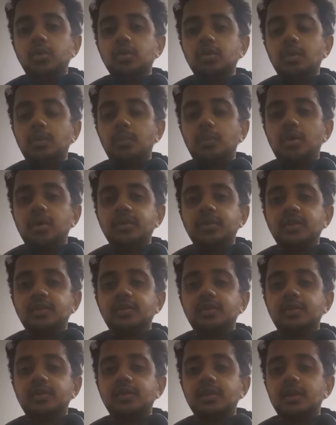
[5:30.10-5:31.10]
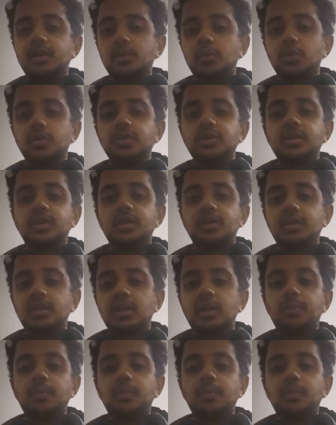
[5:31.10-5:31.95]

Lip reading: I use a pauses, the question,